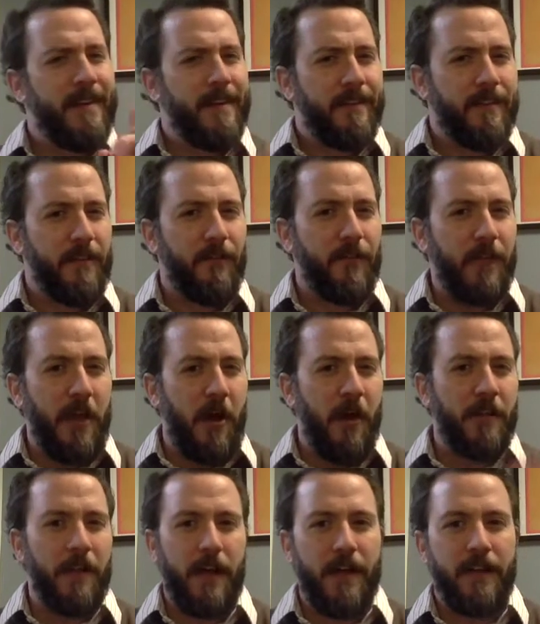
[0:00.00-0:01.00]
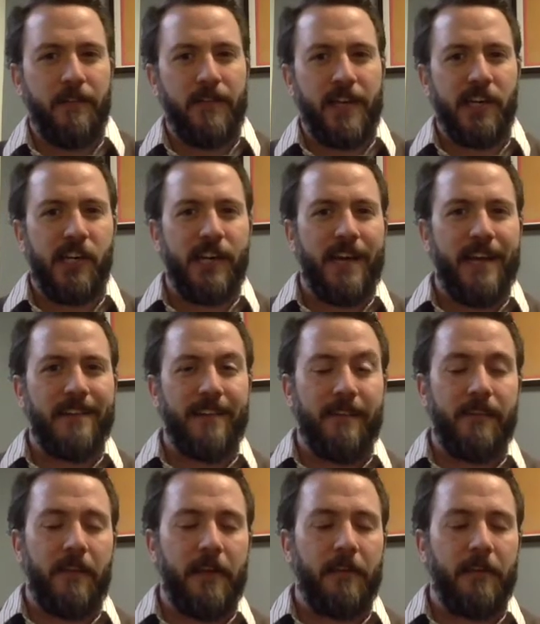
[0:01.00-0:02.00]
Since the online section has a
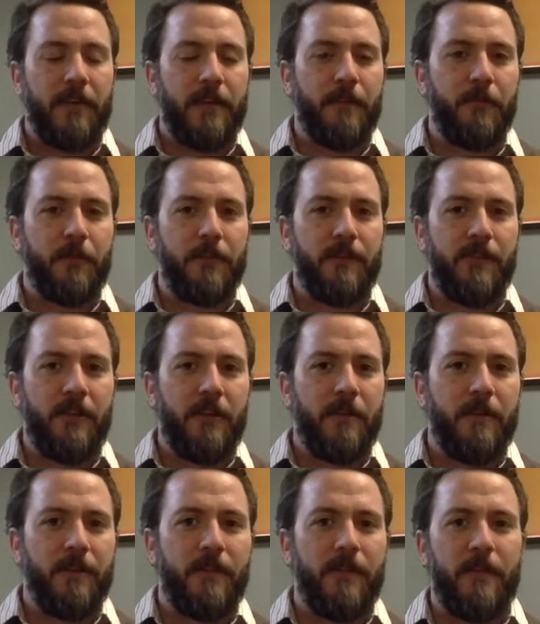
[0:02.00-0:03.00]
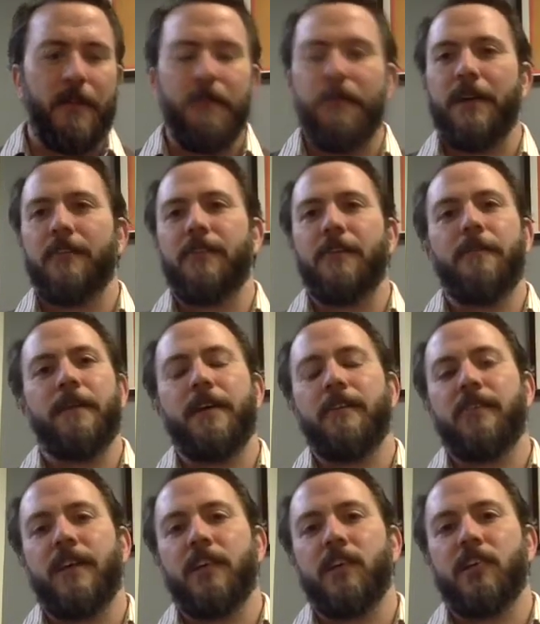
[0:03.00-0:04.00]
slightly different syllabus than the face-to-face
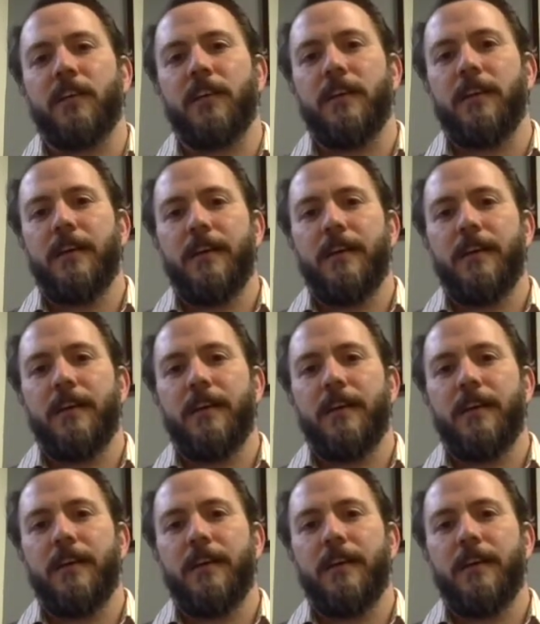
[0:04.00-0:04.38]
section,